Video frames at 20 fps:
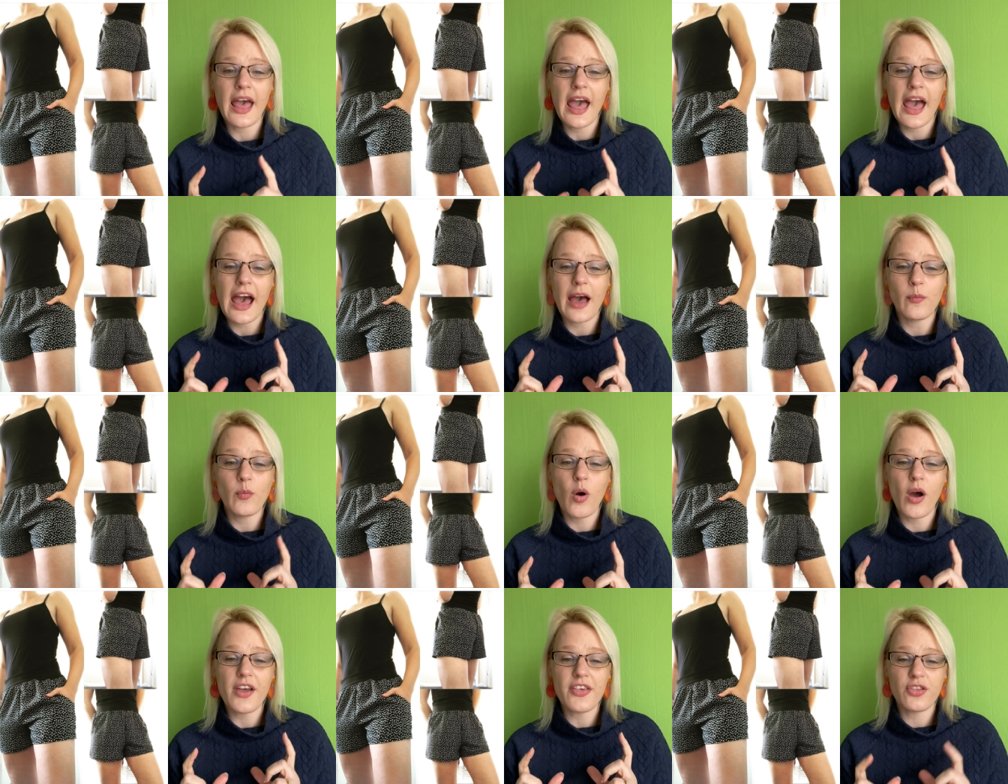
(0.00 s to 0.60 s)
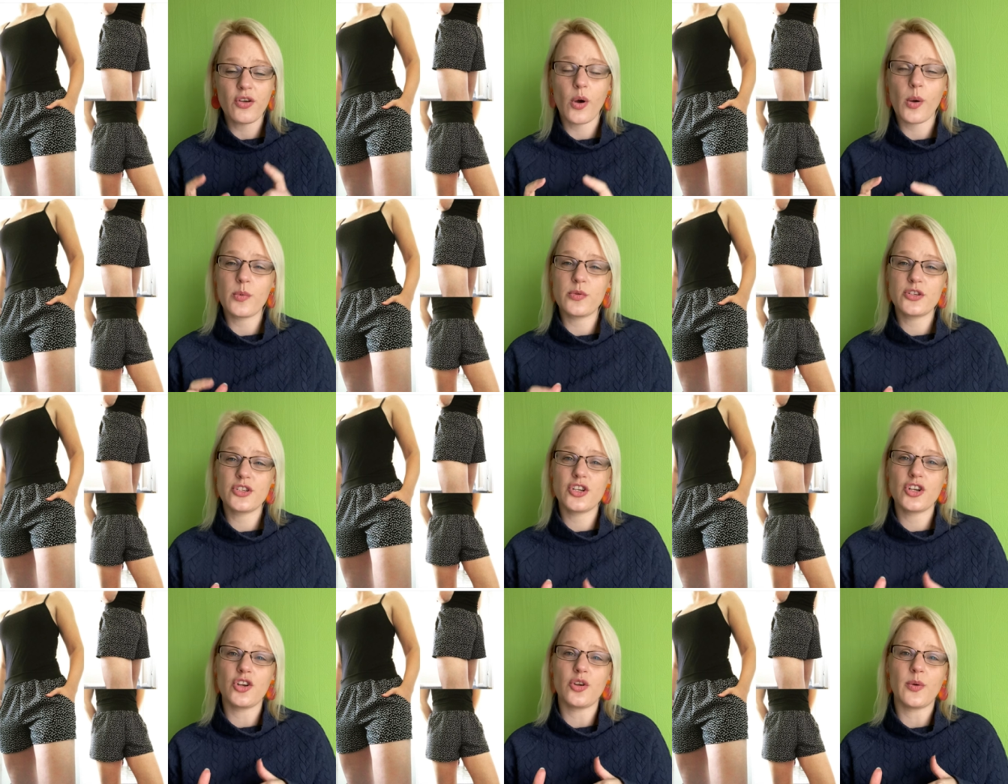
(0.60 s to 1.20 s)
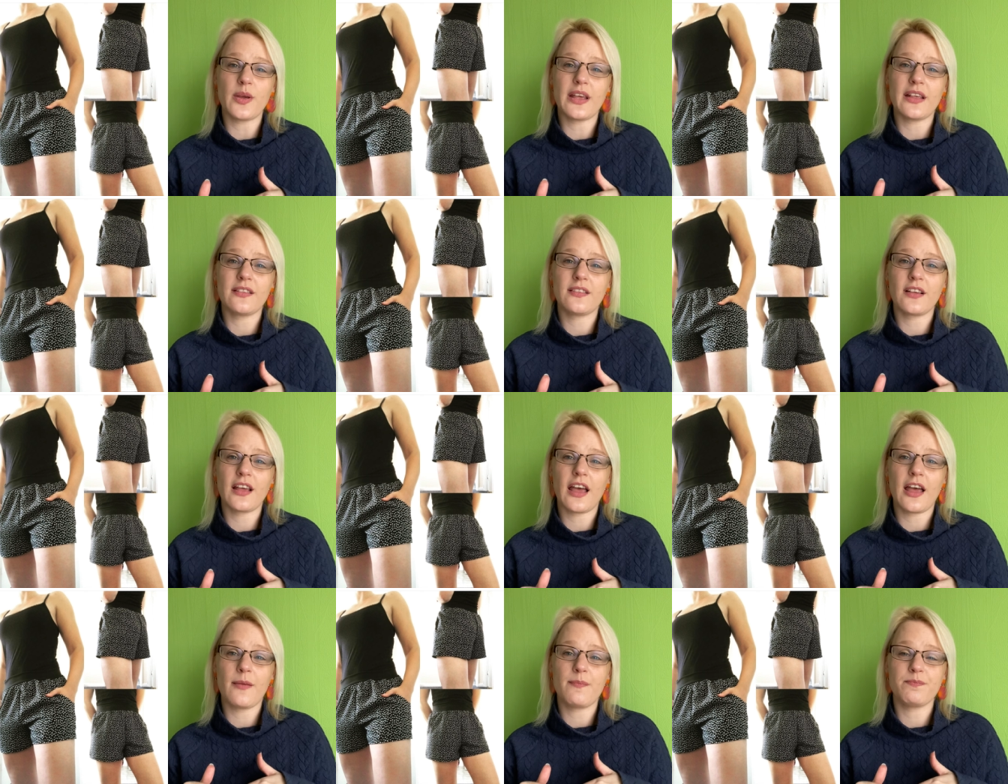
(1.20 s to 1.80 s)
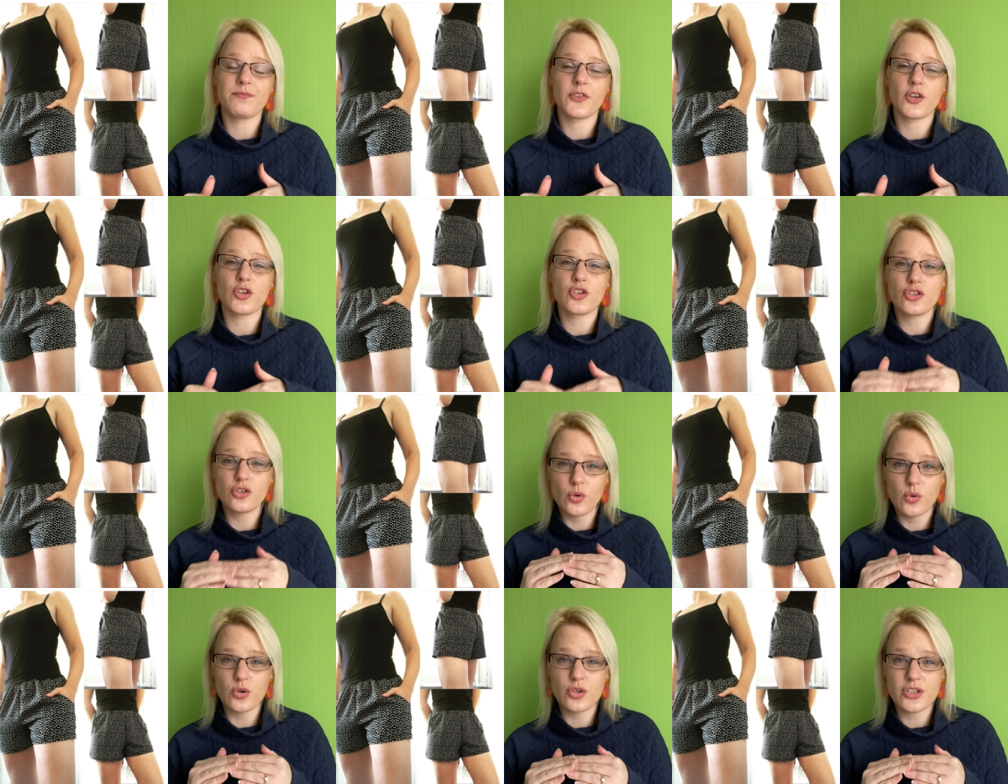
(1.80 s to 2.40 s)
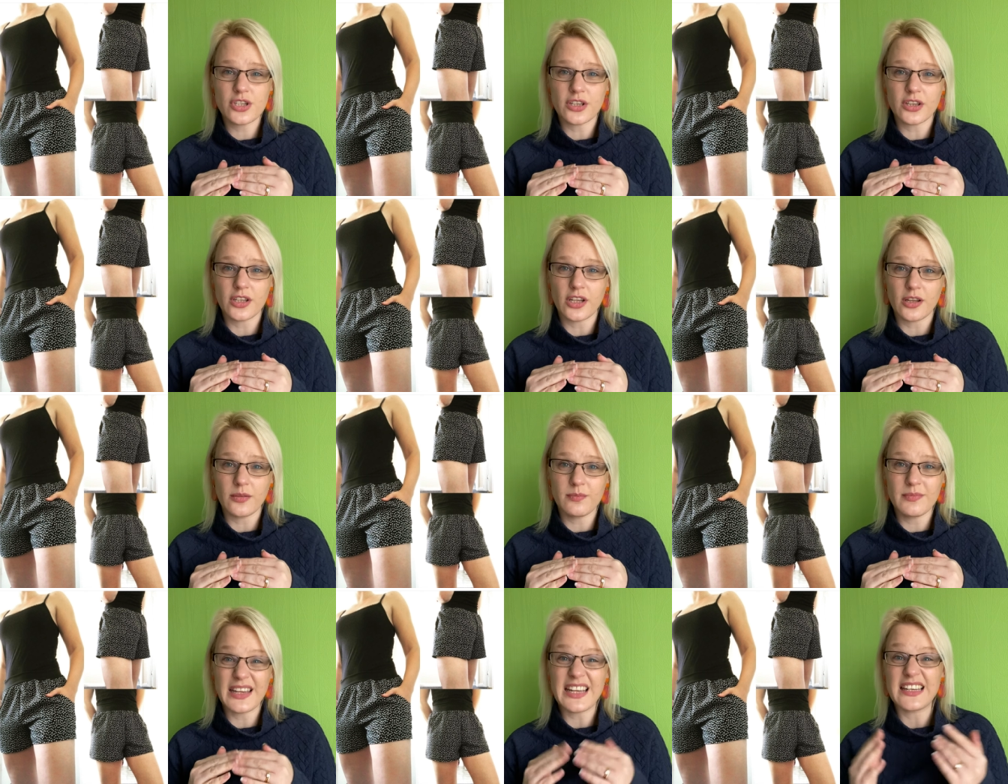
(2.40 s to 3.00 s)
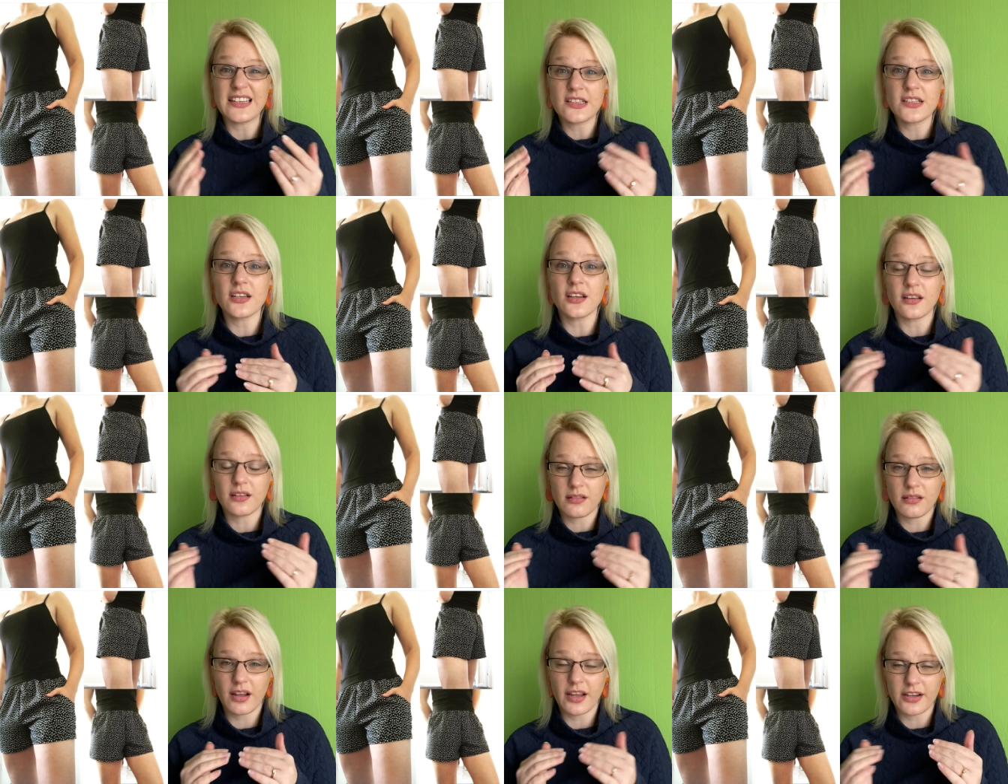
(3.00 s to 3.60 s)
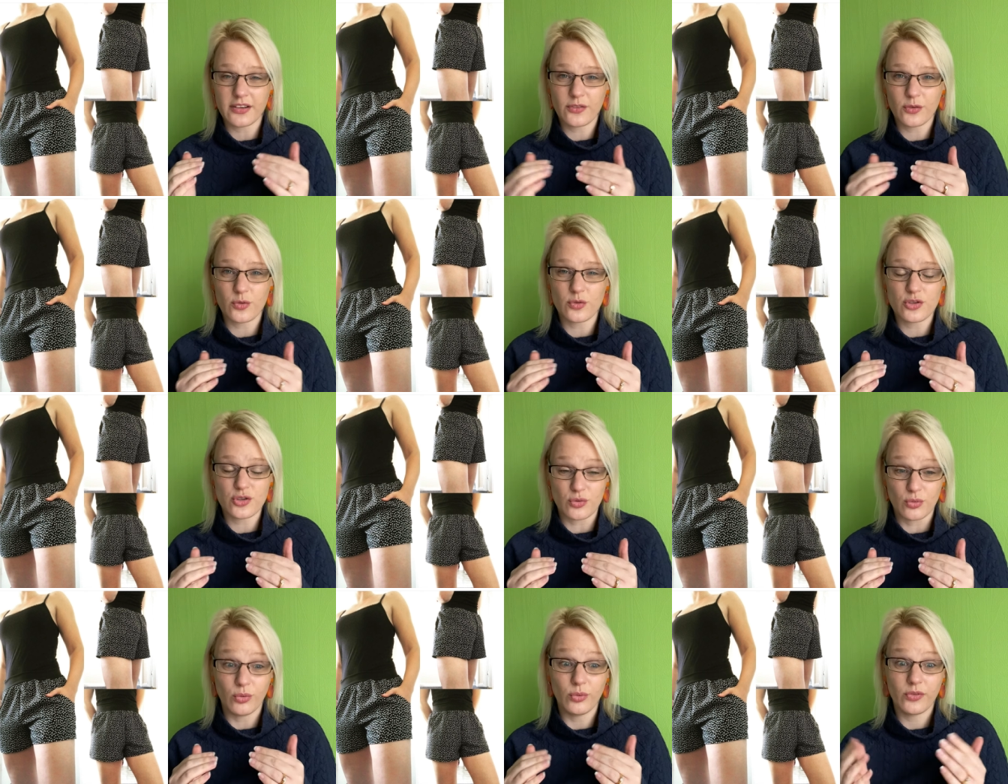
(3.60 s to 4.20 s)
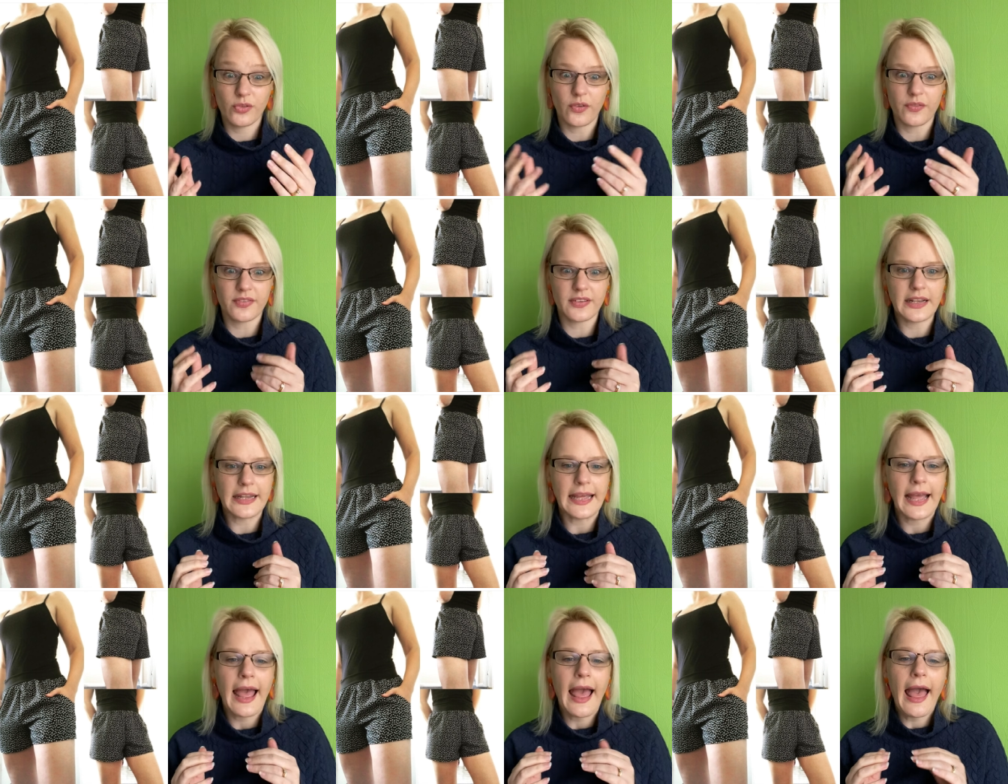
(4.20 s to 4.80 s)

and what I thought I would do is um, shorten them into like sort of shorts obviously